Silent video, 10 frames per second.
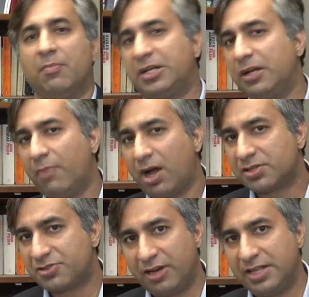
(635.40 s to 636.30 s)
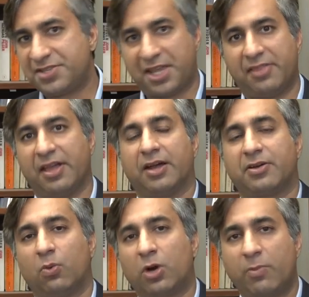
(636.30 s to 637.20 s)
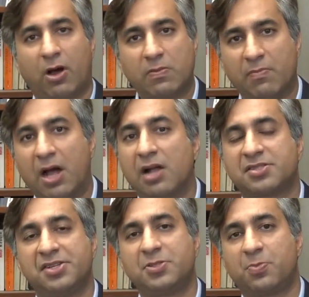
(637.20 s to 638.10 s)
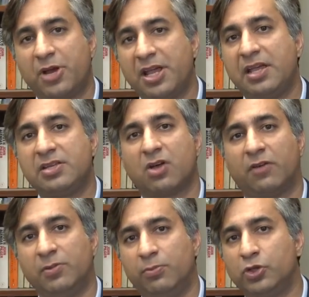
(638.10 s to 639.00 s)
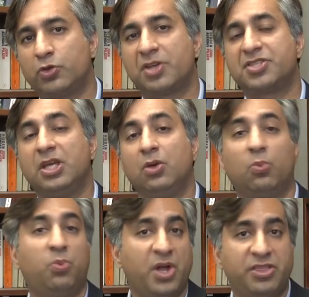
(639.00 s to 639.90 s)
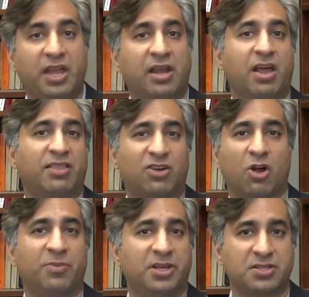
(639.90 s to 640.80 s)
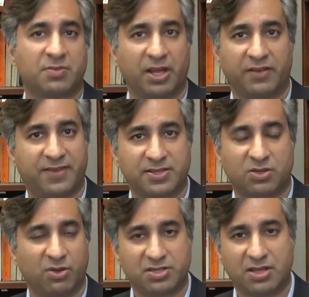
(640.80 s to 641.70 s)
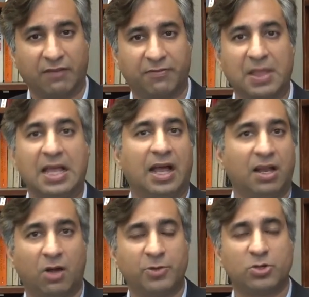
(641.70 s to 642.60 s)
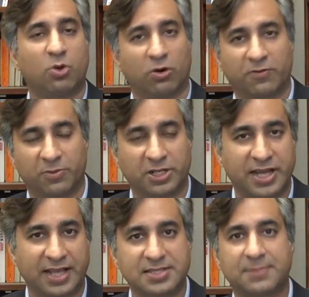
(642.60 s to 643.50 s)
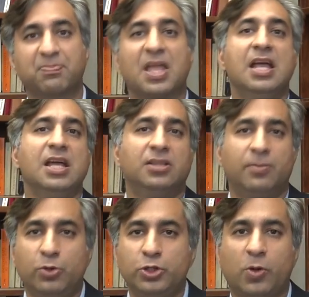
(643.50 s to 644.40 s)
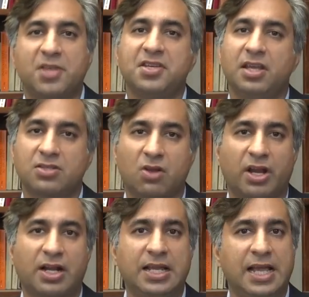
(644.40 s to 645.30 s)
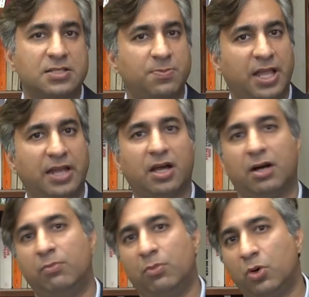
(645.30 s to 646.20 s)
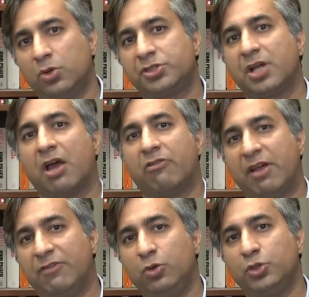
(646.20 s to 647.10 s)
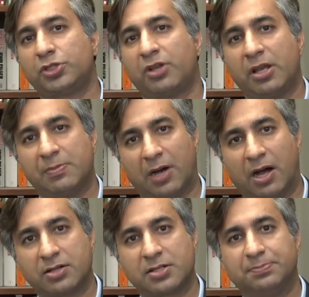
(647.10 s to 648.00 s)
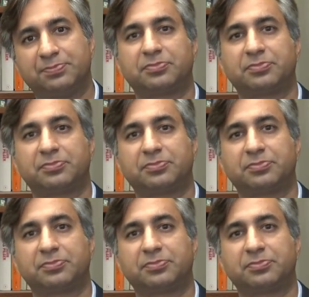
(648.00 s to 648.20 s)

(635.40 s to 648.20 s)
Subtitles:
But did Marx really say that? What about Marx's praise of the bourgeoisie within the Communist Manifesto itself? Allow me to quote from the text. The bourgeoisie historically has played a most revolutionary part.